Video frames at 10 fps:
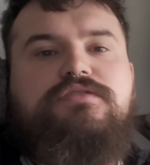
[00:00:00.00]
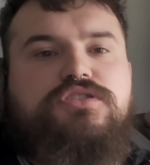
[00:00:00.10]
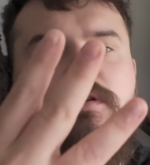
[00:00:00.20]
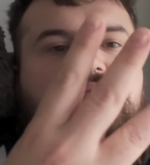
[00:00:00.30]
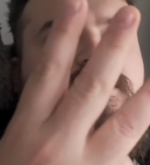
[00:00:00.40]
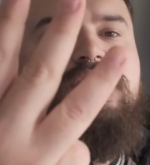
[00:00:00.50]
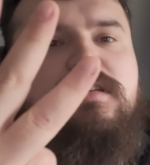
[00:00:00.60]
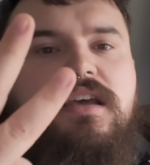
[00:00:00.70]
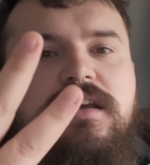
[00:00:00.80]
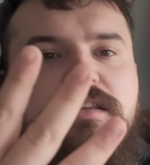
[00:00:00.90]
is 3
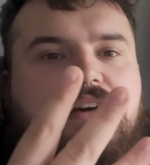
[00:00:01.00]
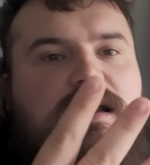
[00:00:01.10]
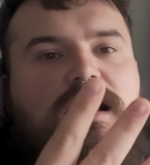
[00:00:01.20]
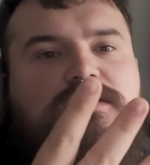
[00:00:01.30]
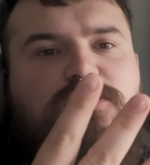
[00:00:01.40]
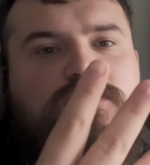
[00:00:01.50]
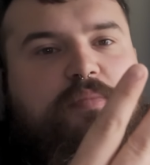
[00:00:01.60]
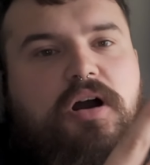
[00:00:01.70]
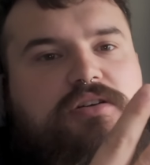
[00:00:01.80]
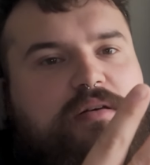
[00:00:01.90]
reasons that I not only
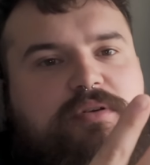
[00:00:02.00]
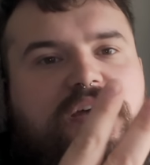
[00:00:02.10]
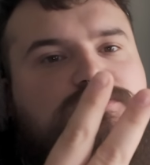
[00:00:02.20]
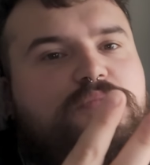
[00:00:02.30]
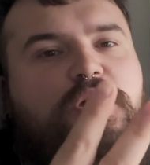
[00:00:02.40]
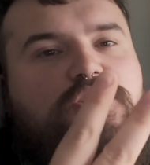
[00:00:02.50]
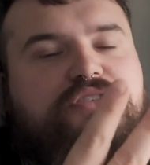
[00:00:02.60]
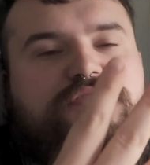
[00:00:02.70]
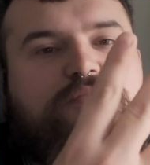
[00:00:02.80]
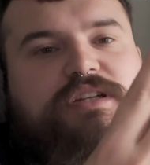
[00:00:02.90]
partner but I also
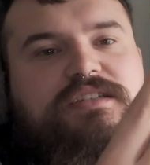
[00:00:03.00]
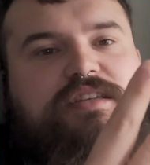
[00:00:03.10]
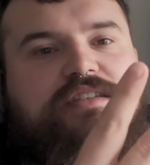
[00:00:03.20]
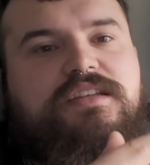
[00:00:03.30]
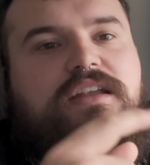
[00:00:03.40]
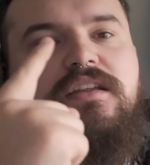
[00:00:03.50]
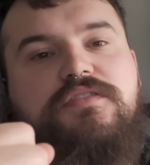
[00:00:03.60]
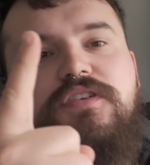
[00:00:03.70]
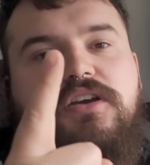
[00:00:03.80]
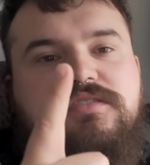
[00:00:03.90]
purchase from D6 Den.
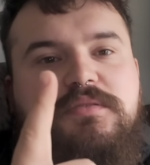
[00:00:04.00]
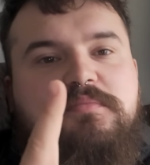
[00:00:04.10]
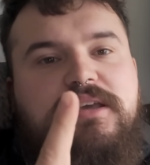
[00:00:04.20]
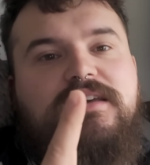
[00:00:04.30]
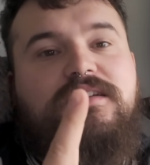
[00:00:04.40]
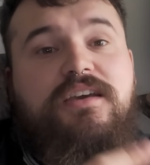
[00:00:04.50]
The first being